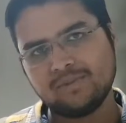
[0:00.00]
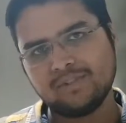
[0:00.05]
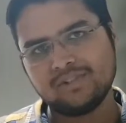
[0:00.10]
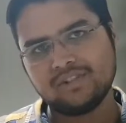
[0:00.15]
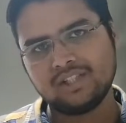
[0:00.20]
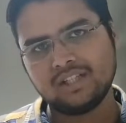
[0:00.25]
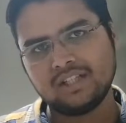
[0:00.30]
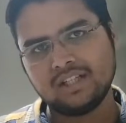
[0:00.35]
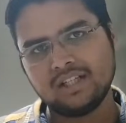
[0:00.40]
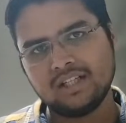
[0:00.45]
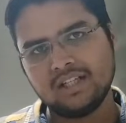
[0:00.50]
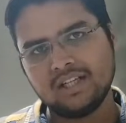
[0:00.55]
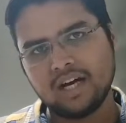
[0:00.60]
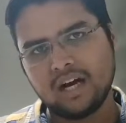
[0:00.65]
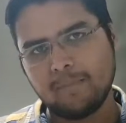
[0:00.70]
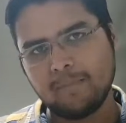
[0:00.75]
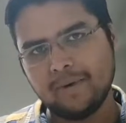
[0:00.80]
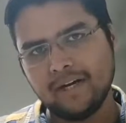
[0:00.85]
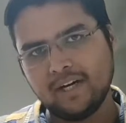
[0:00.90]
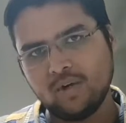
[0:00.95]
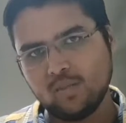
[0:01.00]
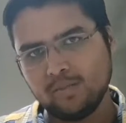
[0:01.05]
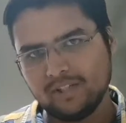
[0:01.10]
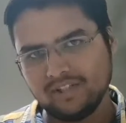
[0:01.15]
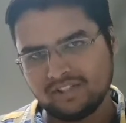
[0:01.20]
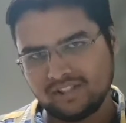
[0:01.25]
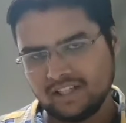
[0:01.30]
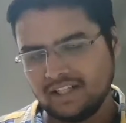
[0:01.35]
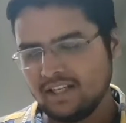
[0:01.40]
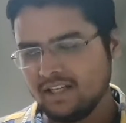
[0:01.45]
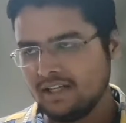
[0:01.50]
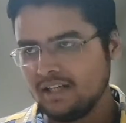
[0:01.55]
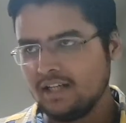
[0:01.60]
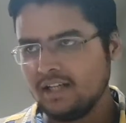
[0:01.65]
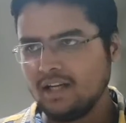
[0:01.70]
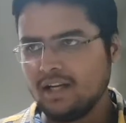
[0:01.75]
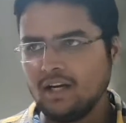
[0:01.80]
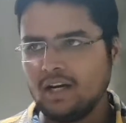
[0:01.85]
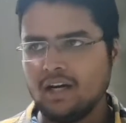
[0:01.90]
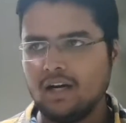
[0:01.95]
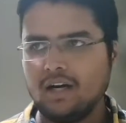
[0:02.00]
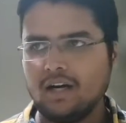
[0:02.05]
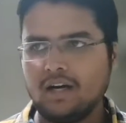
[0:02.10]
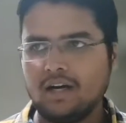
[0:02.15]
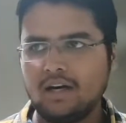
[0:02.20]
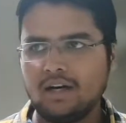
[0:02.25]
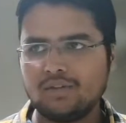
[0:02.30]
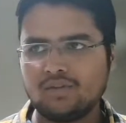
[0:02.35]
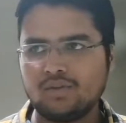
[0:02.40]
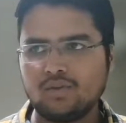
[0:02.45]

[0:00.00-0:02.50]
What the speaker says: basically a B2B sale.